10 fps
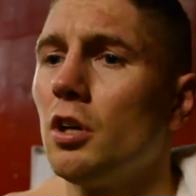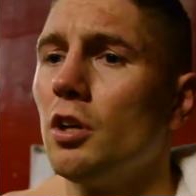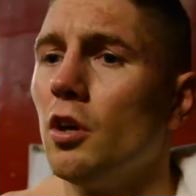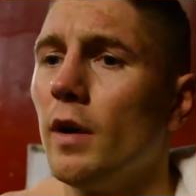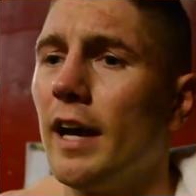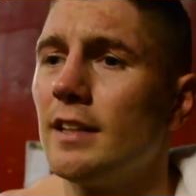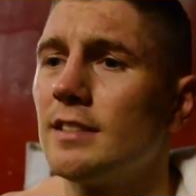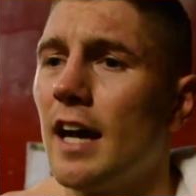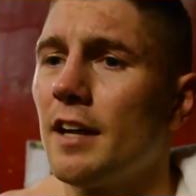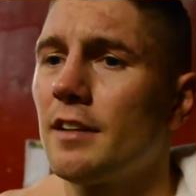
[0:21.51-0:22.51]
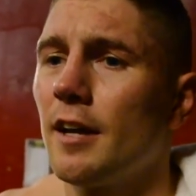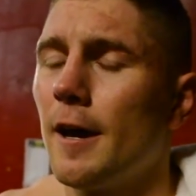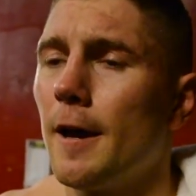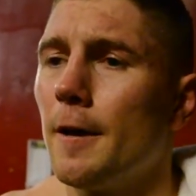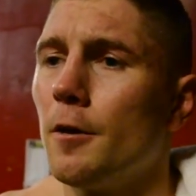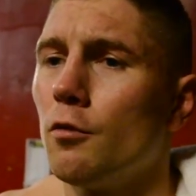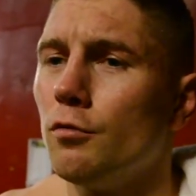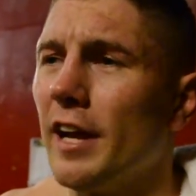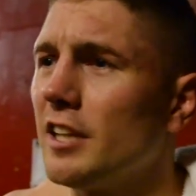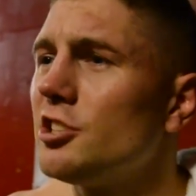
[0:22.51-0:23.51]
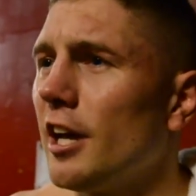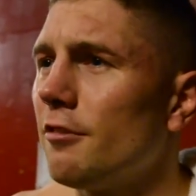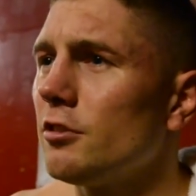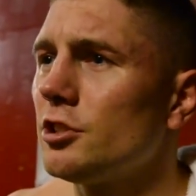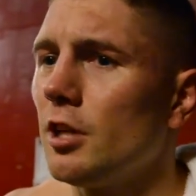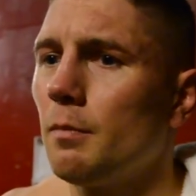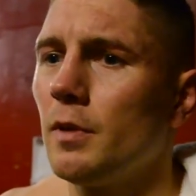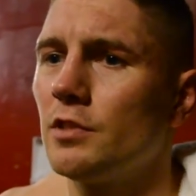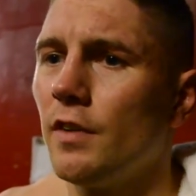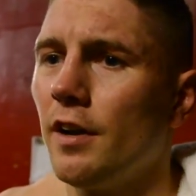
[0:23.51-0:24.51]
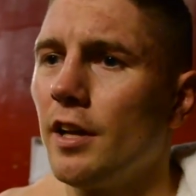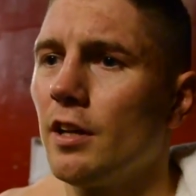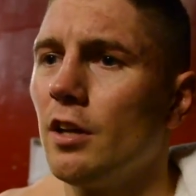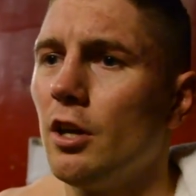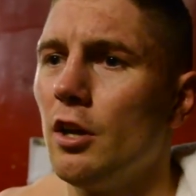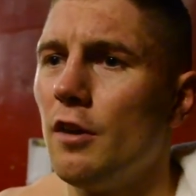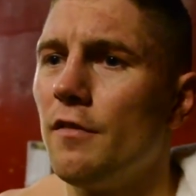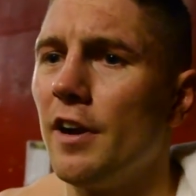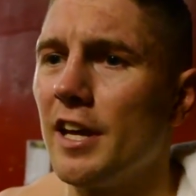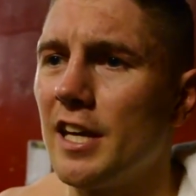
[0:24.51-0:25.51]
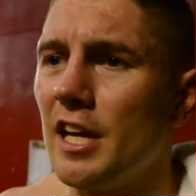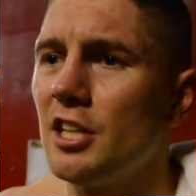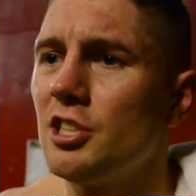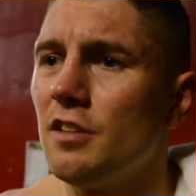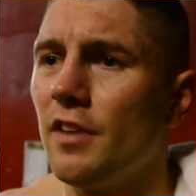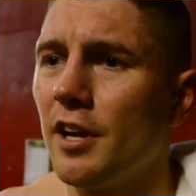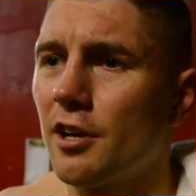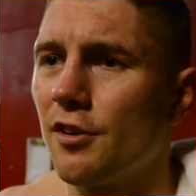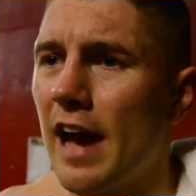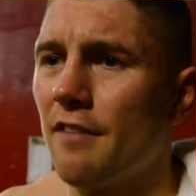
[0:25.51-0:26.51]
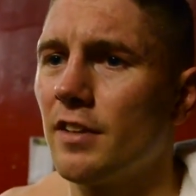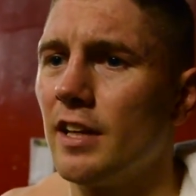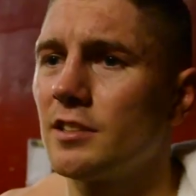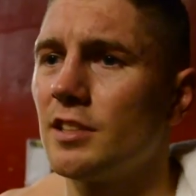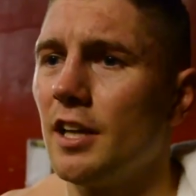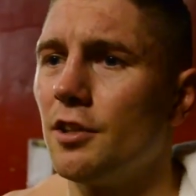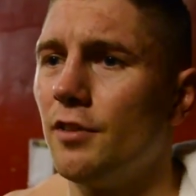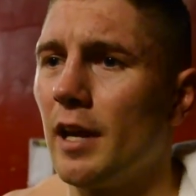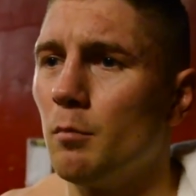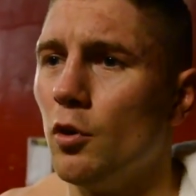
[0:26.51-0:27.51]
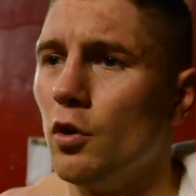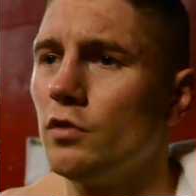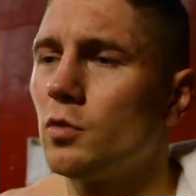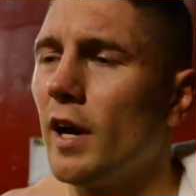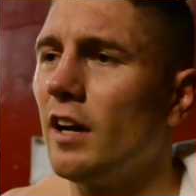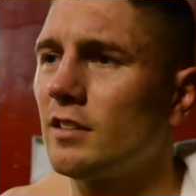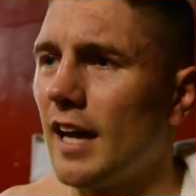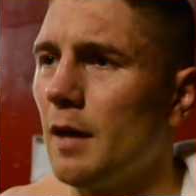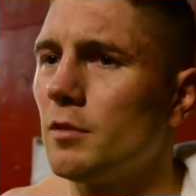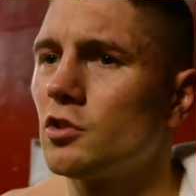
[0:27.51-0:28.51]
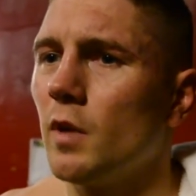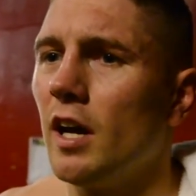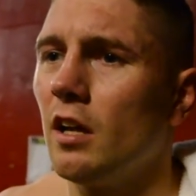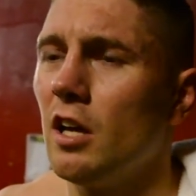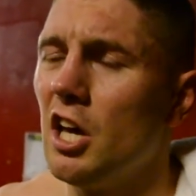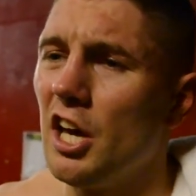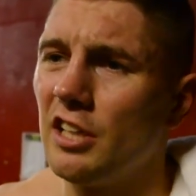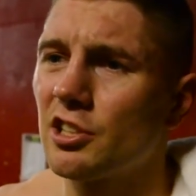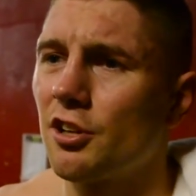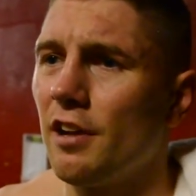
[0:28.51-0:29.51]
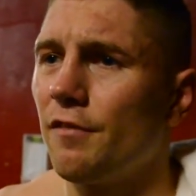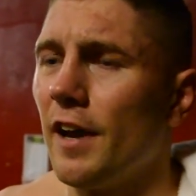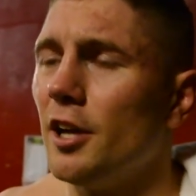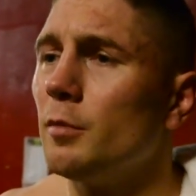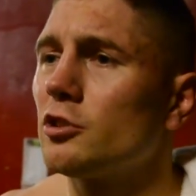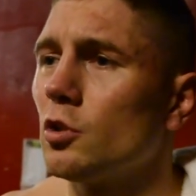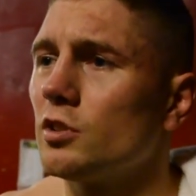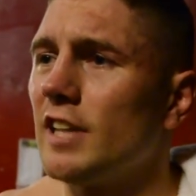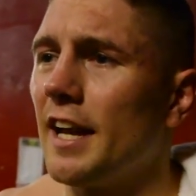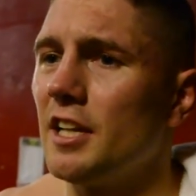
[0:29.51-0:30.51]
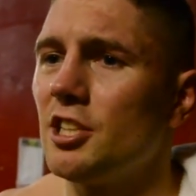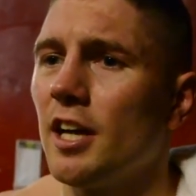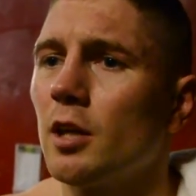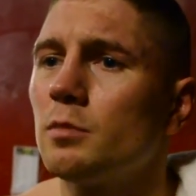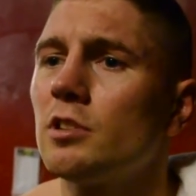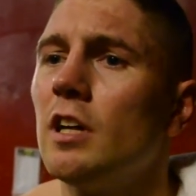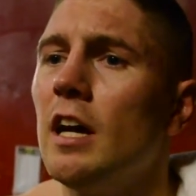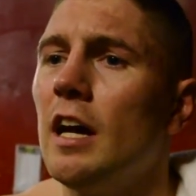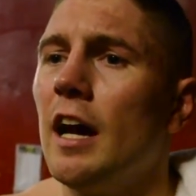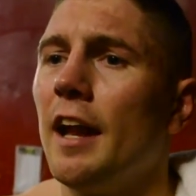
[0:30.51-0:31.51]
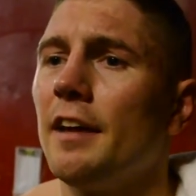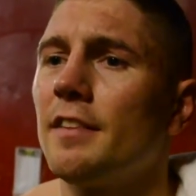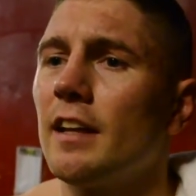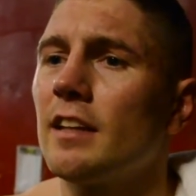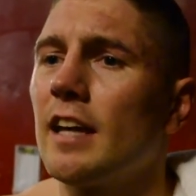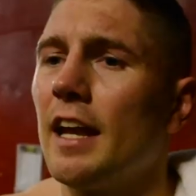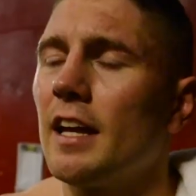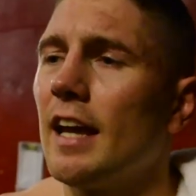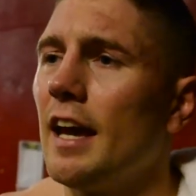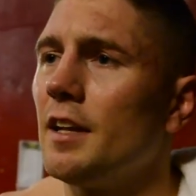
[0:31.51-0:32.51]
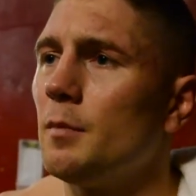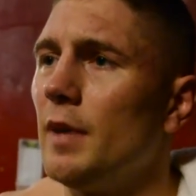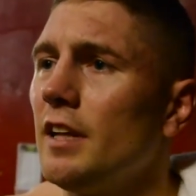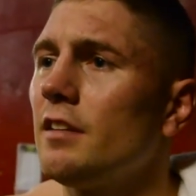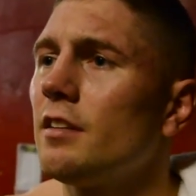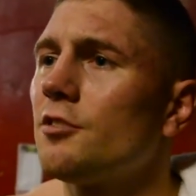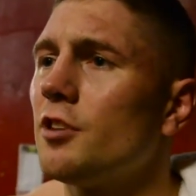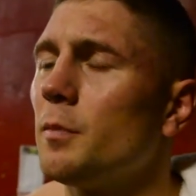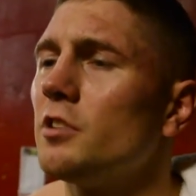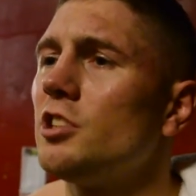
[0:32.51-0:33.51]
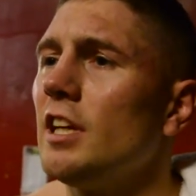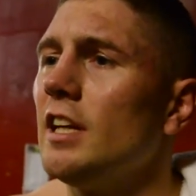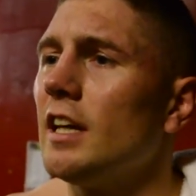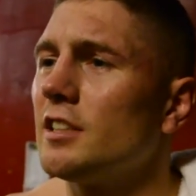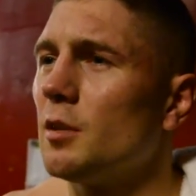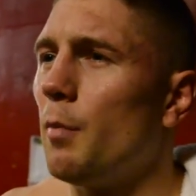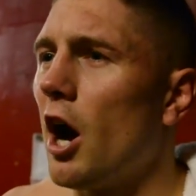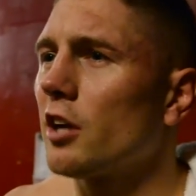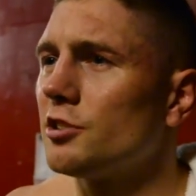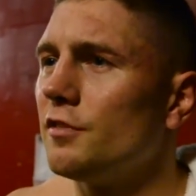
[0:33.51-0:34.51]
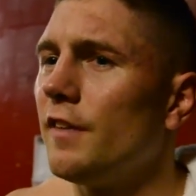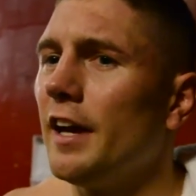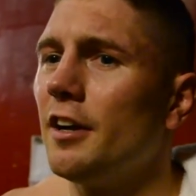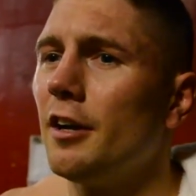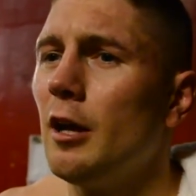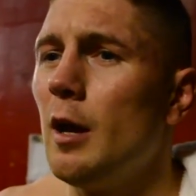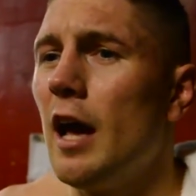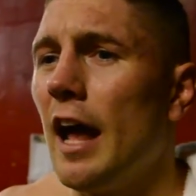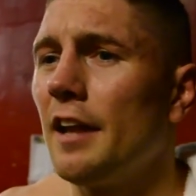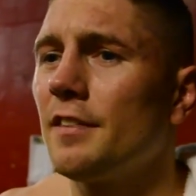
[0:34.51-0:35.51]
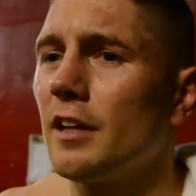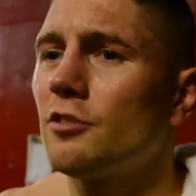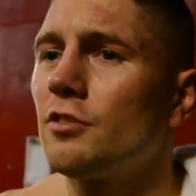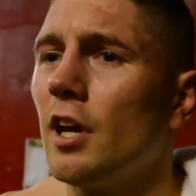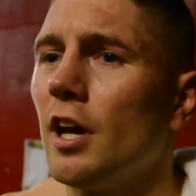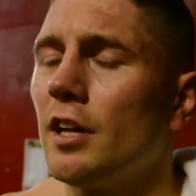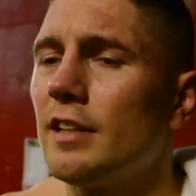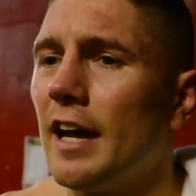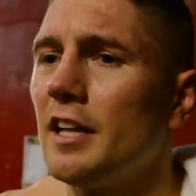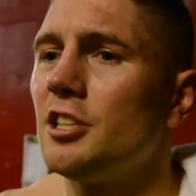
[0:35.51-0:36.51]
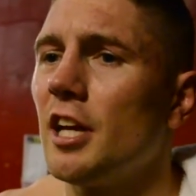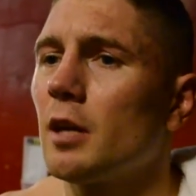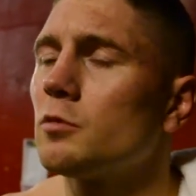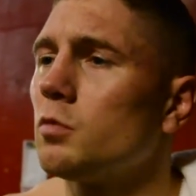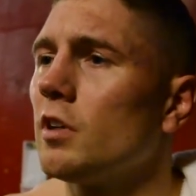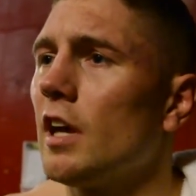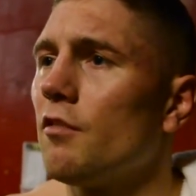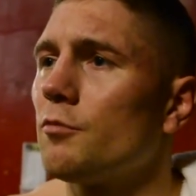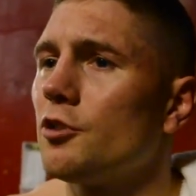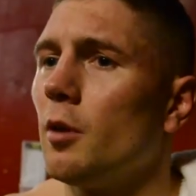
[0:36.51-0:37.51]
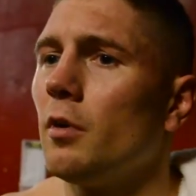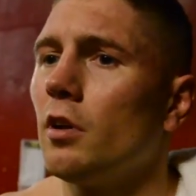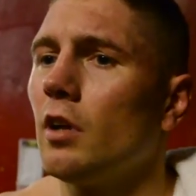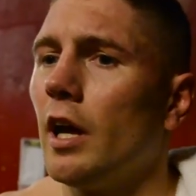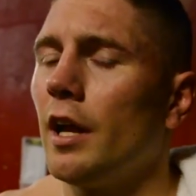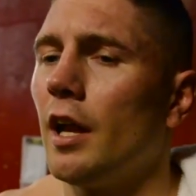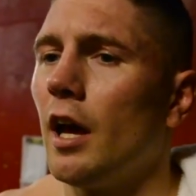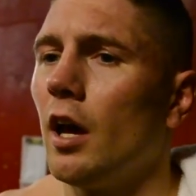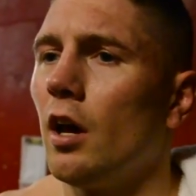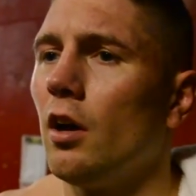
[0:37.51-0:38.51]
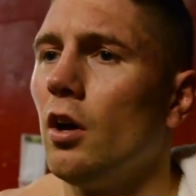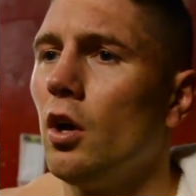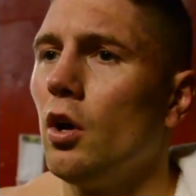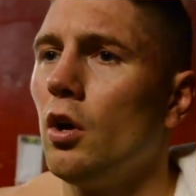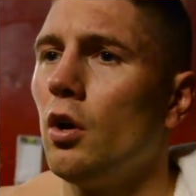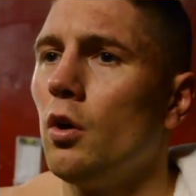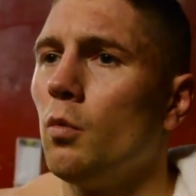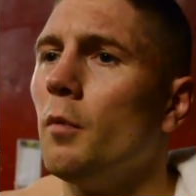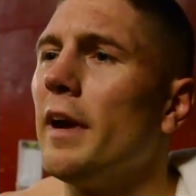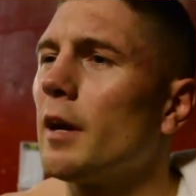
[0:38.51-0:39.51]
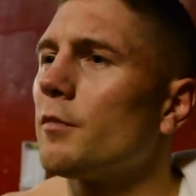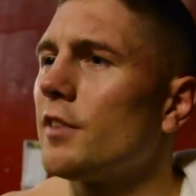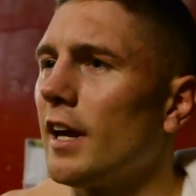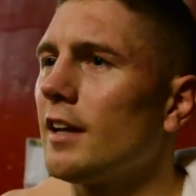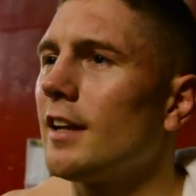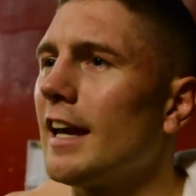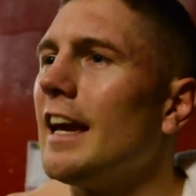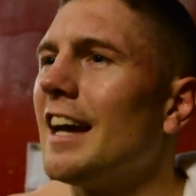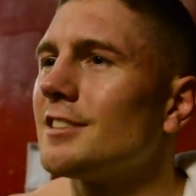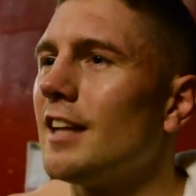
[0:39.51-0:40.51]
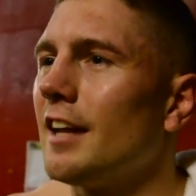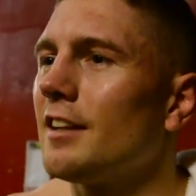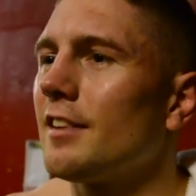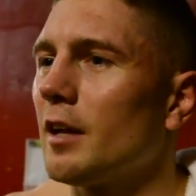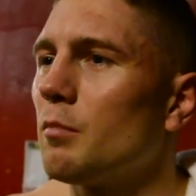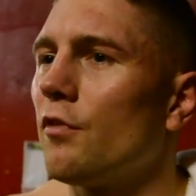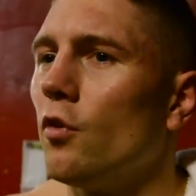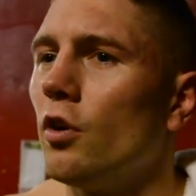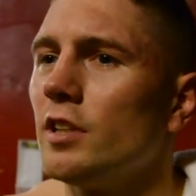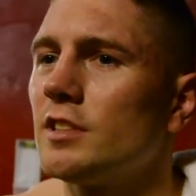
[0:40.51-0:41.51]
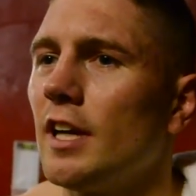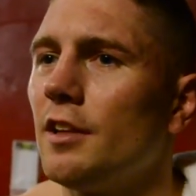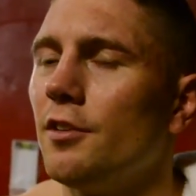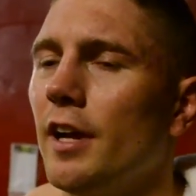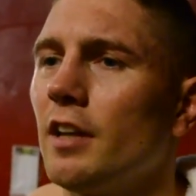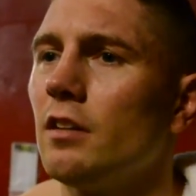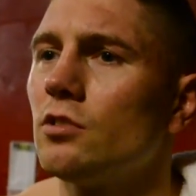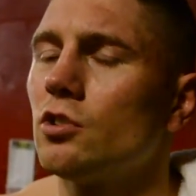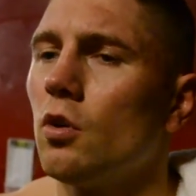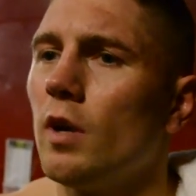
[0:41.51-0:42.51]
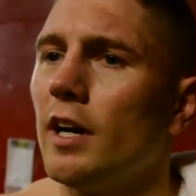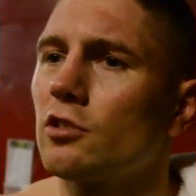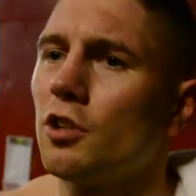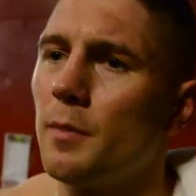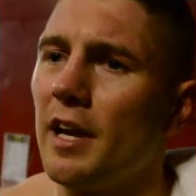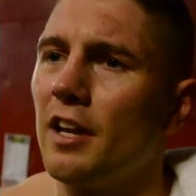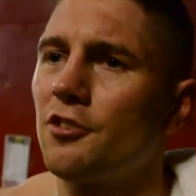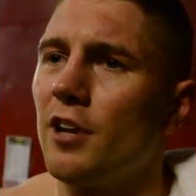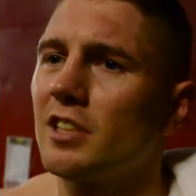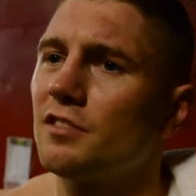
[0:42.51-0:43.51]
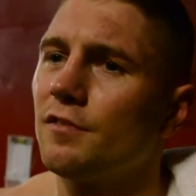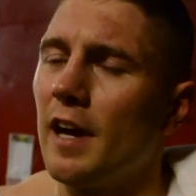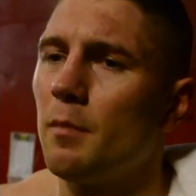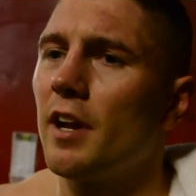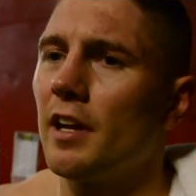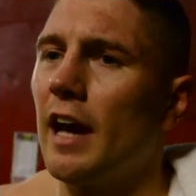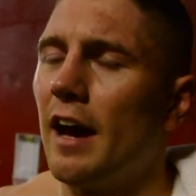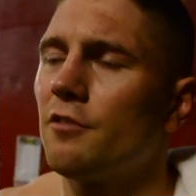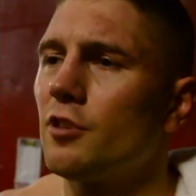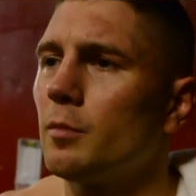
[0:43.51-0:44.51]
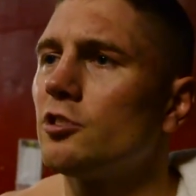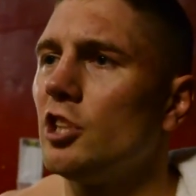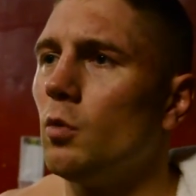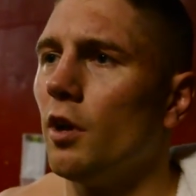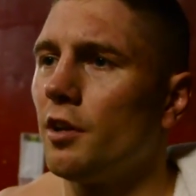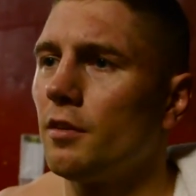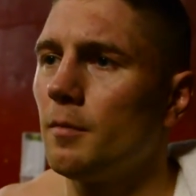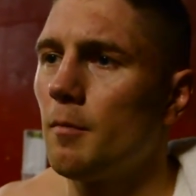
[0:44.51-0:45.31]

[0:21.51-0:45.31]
You know, he has that ring generalship. He's very, very cagey, very crafty inside the ring, moves well, timings well. He's a great fighter, but so is Danny Jacobs. And I think the kind of guy to beat Triple G is a boxer fighter. And I think Danny Jacobs will give him trouble and will make him think like he hasn't had to think before inside the ring. So it's going to be an interesting fight, but I have Triple G winning.